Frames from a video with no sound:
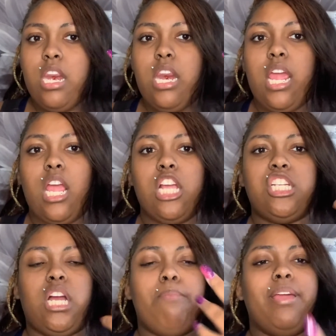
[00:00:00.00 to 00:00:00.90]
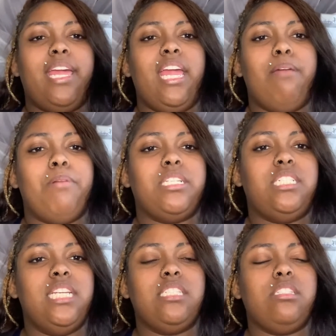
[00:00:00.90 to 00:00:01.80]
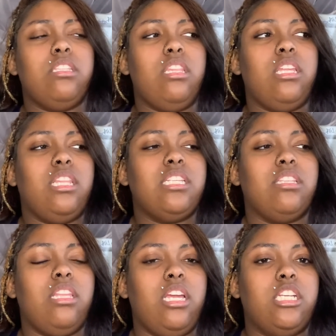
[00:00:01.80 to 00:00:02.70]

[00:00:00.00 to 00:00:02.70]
Then here she come again, but this is the thing.